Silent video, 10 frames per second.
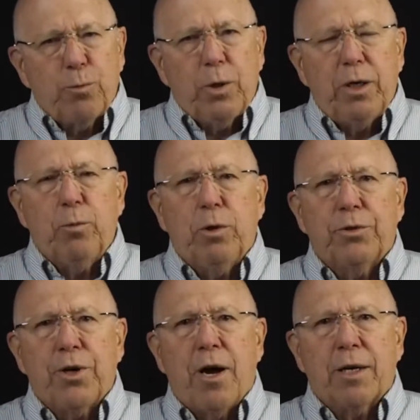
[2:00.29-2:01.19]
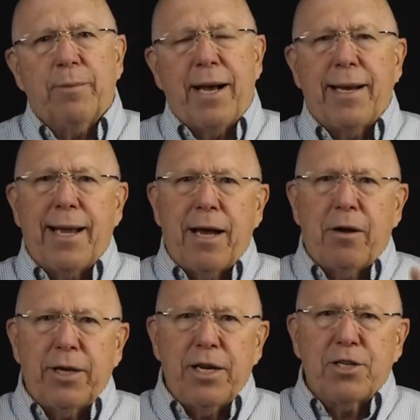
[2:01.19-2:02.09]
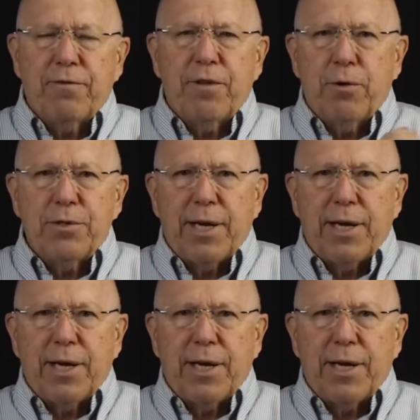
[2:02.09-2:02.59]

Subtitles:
we will talk about how each of those